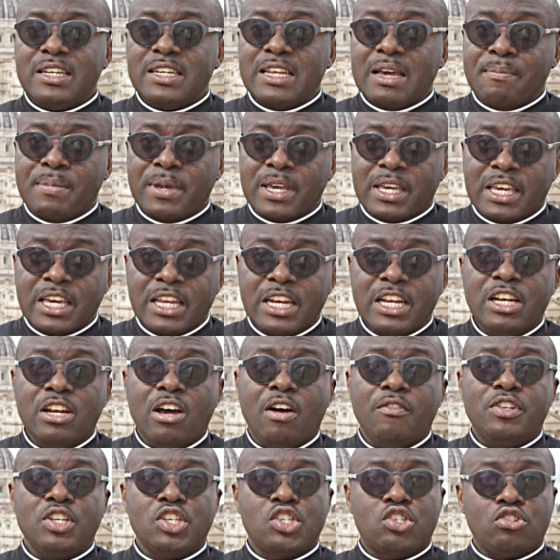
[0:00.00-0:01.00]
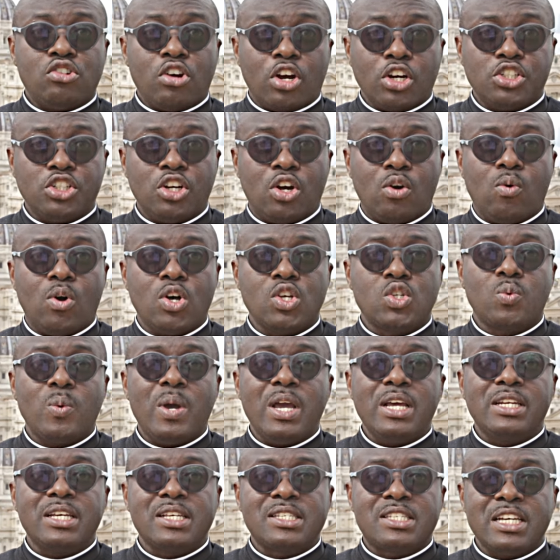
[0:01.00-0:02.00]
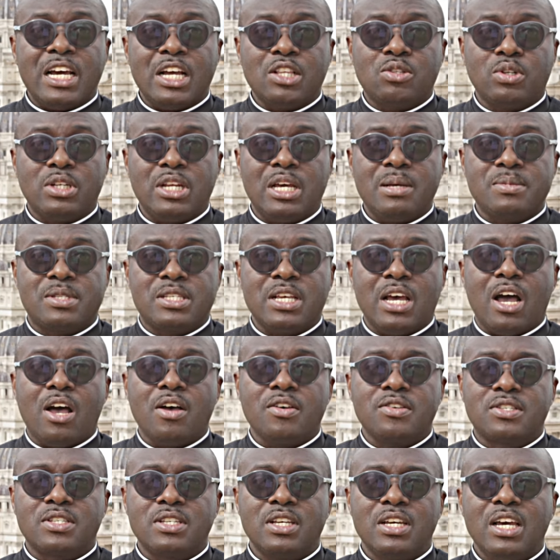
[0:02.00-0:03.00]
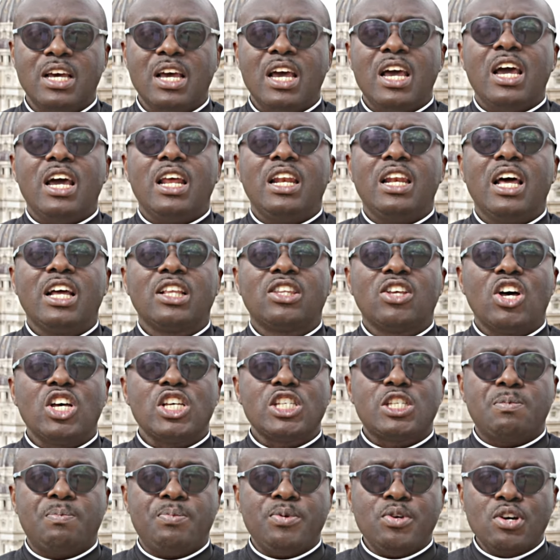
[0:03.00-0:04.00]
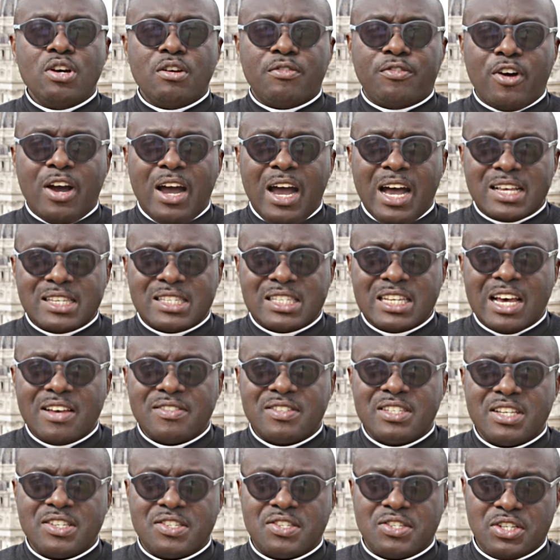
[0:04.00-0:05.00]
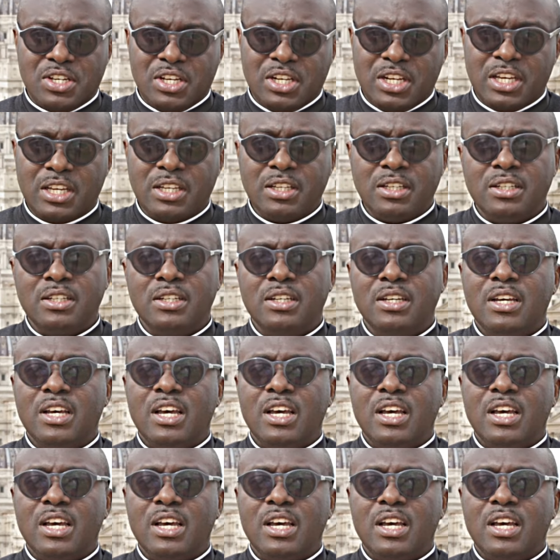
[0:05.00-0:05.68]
the beginning of destruction was when they said to themselves, "Let us build for ourselves a city,